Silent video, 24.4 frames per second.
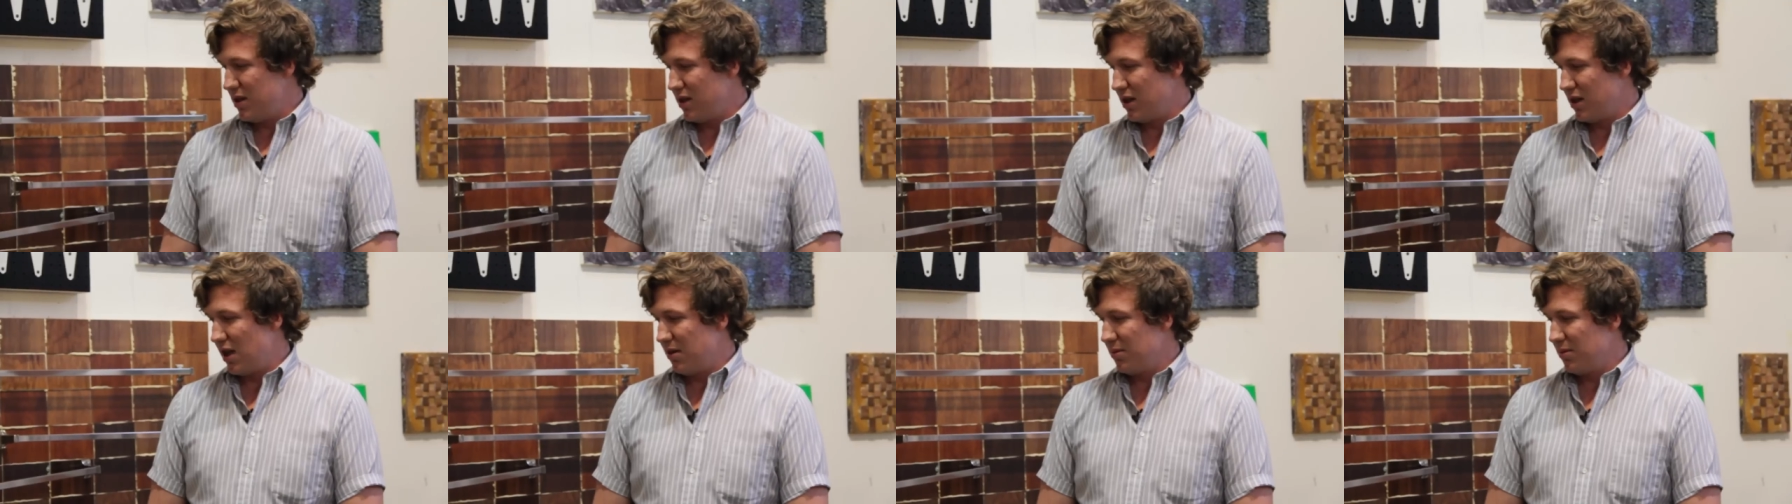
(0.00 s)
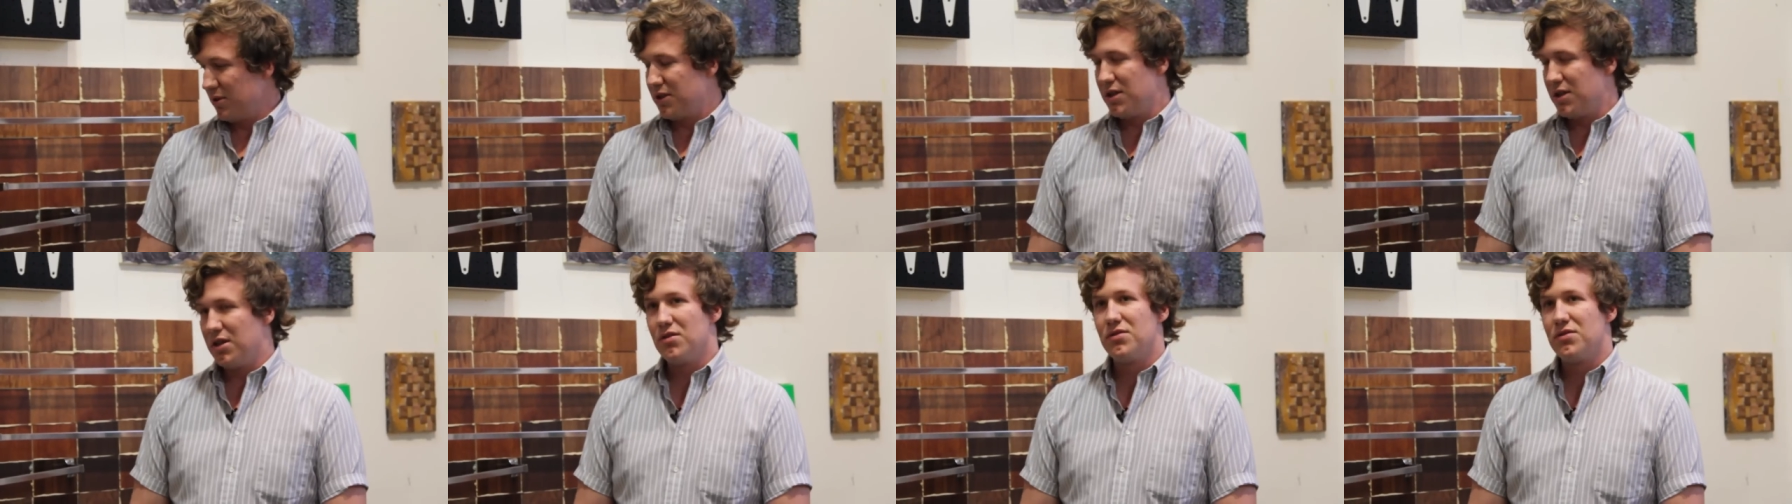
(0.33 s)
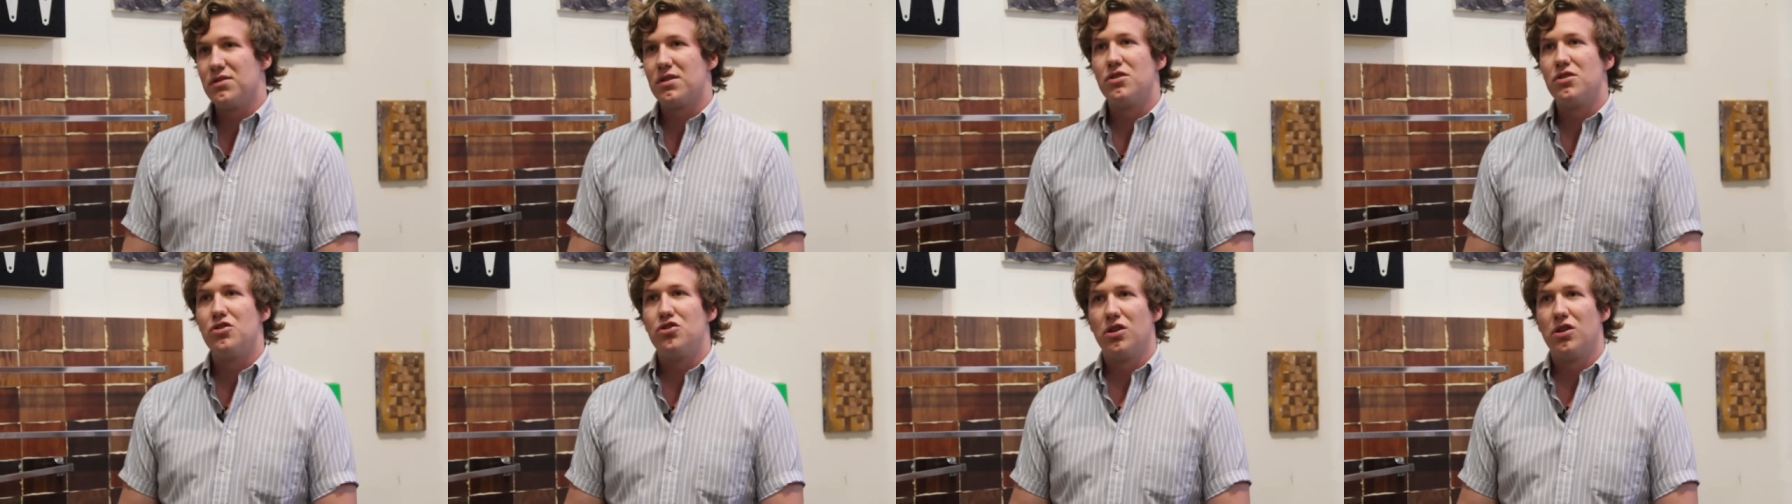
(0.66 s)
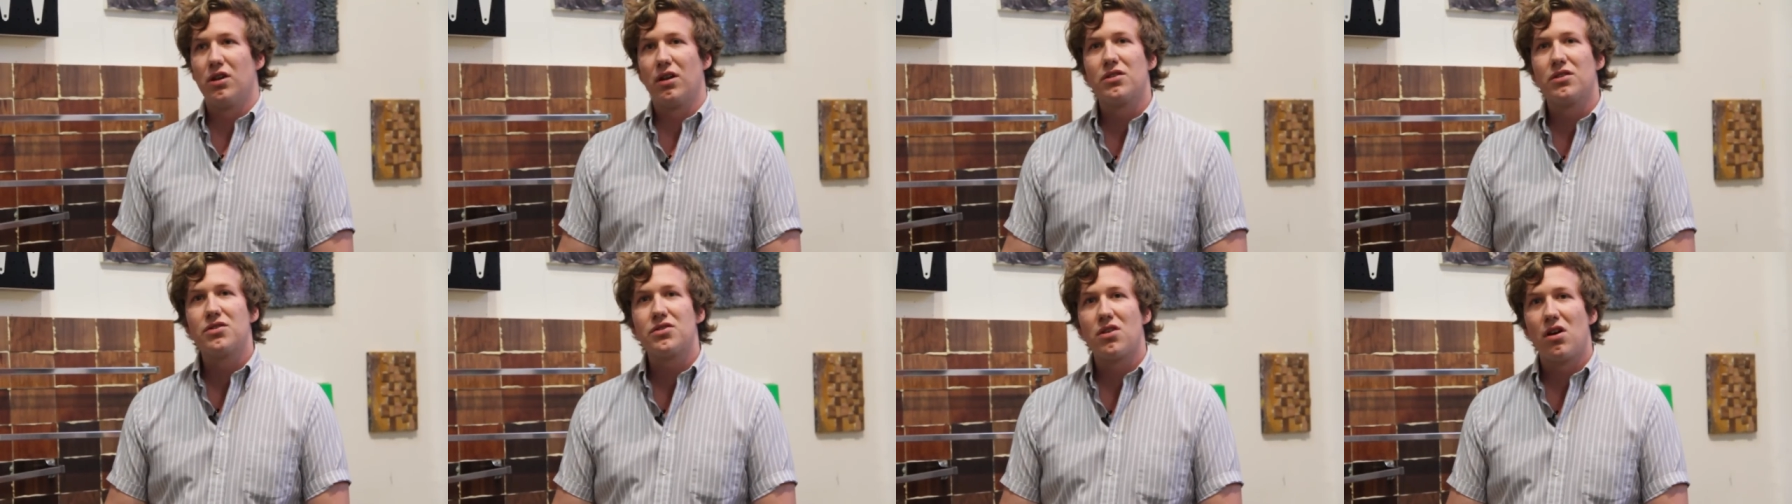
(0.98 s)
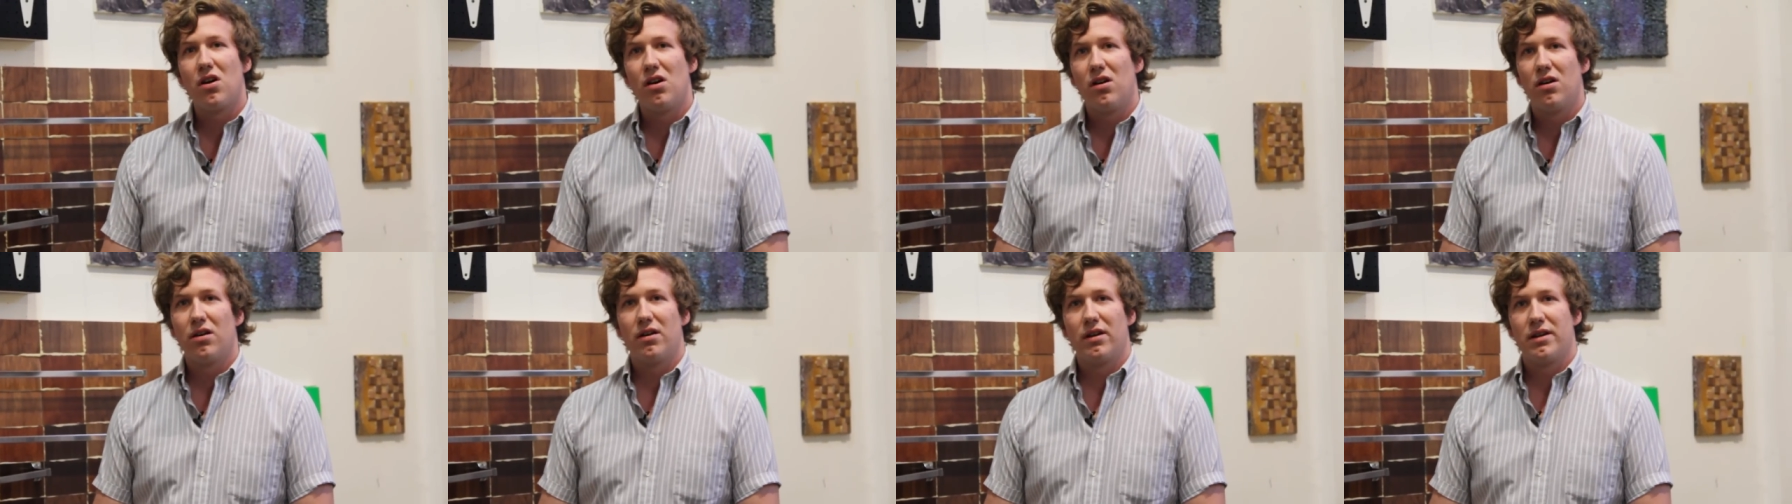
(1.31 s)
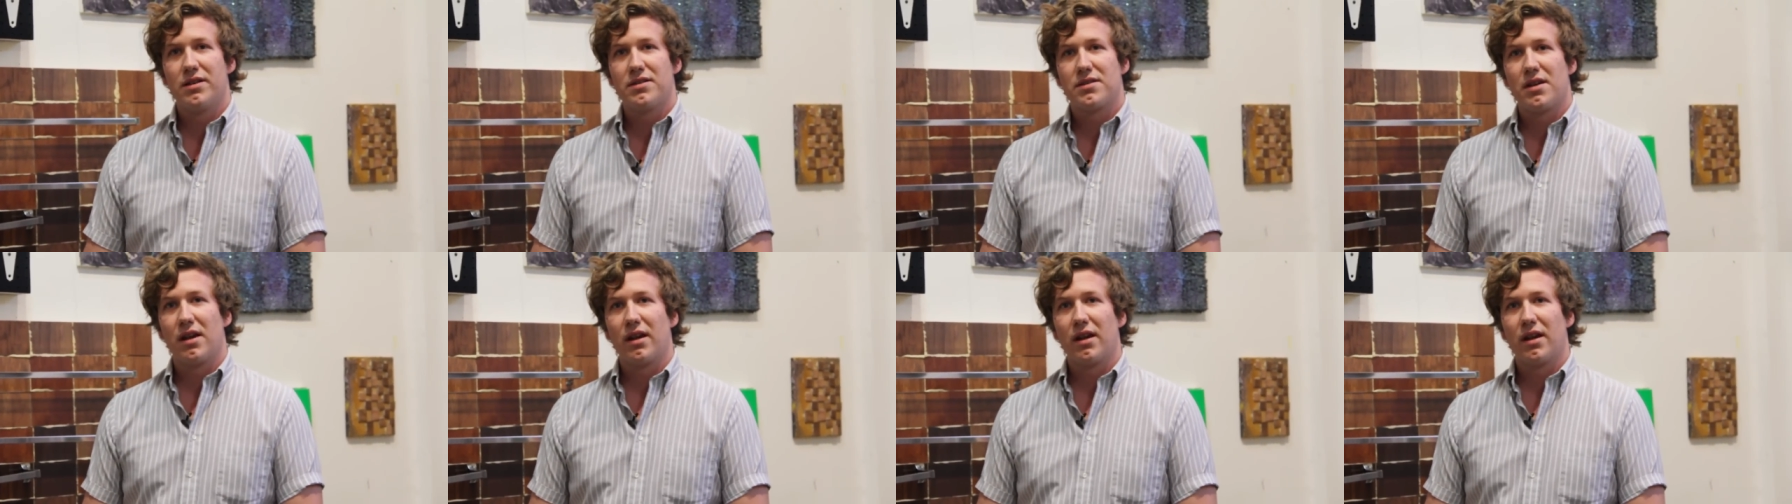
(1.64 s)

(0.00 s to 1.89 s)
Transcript: being able to use a jigsaw as